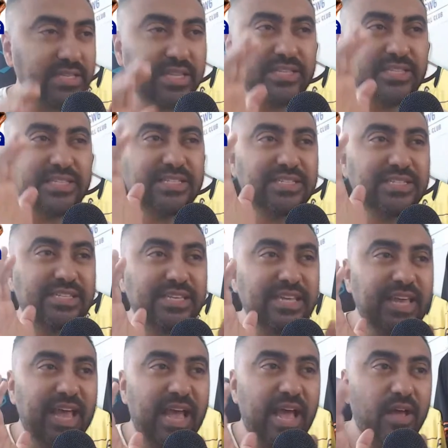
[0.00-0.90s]
Let's
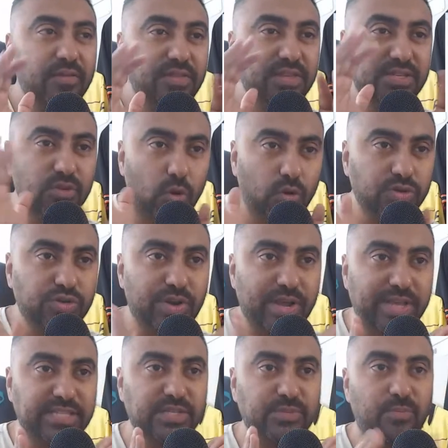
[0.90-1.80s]
see how this all
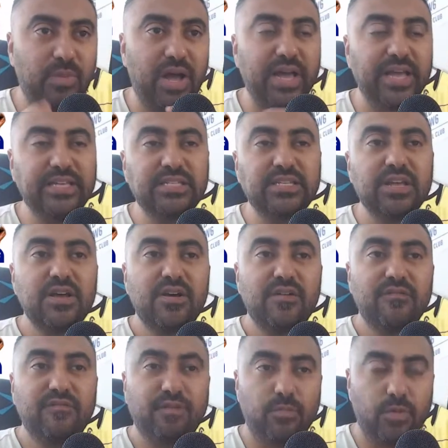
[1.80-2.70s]
transpires
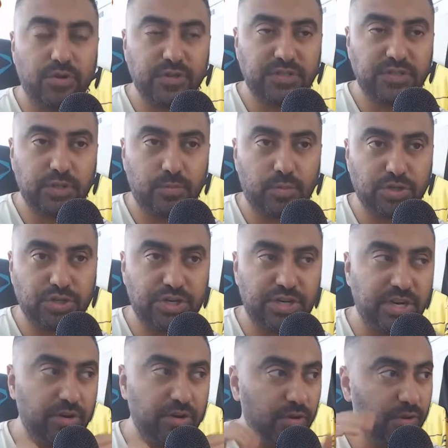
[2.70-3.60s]
for Mauricio
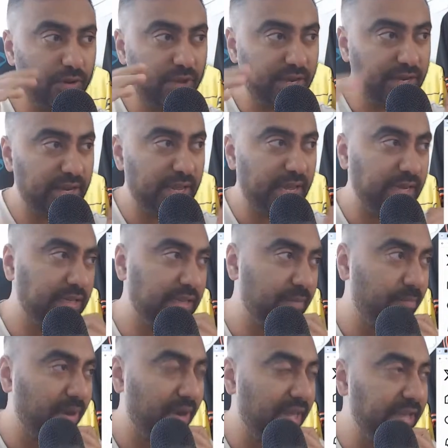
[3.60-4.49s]
Pochettino and
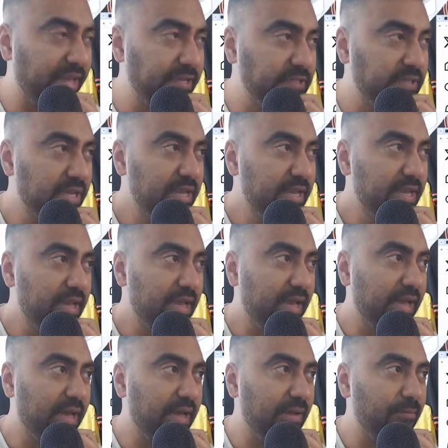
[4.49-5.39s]
the players.
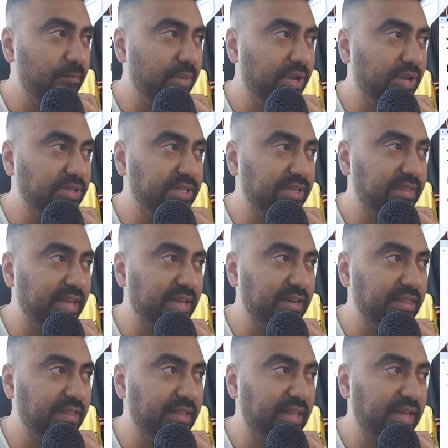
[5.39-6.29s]
Because at the end
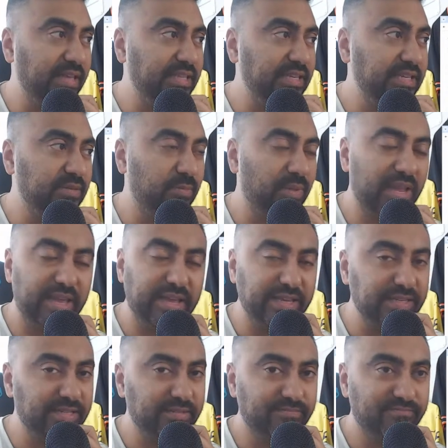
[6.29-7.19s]
of the day, these
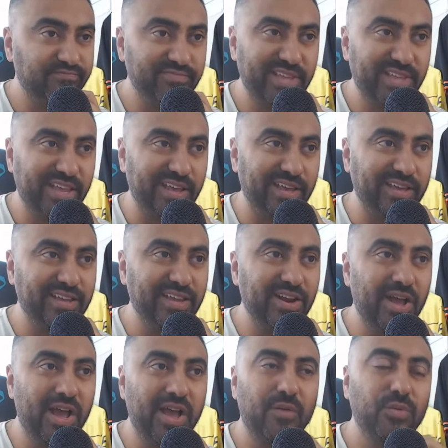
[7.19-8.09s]
players, yeah, you
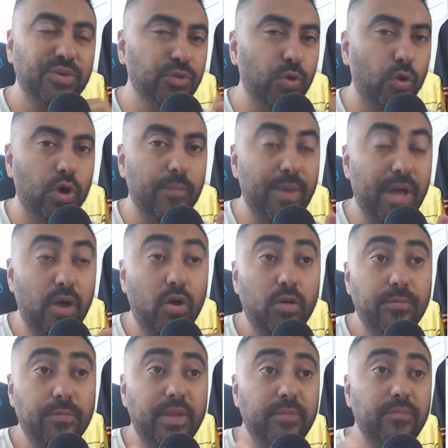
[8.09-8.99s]
know how we talk about,
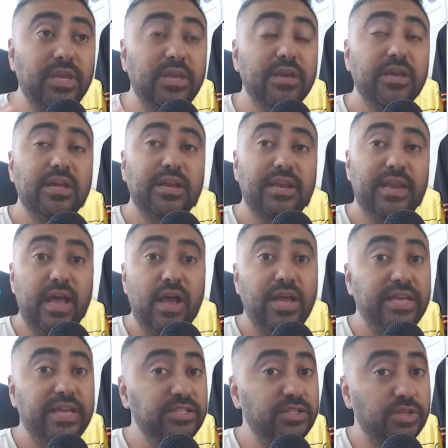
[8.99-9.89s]
oh, maybe now
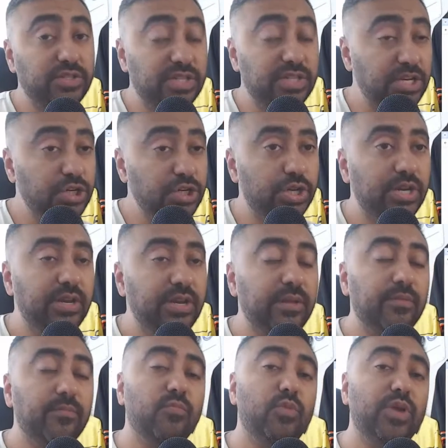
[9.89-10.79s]
Enzo's injured.
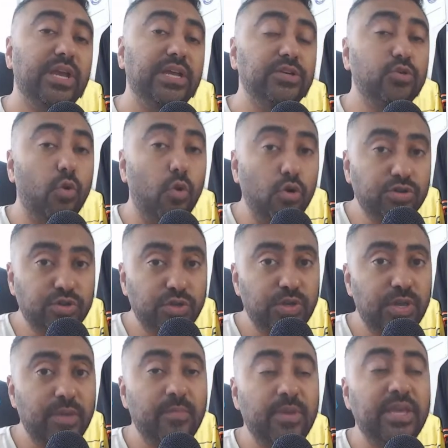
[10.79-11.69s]
We can talk to
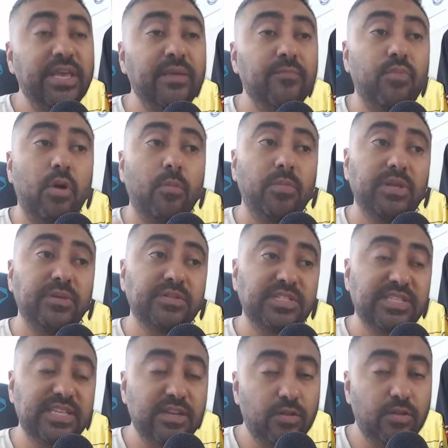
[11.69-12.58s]
him. He can probably
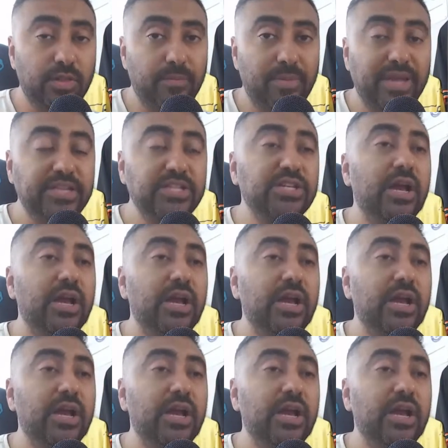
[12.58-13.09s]
sit on the bench.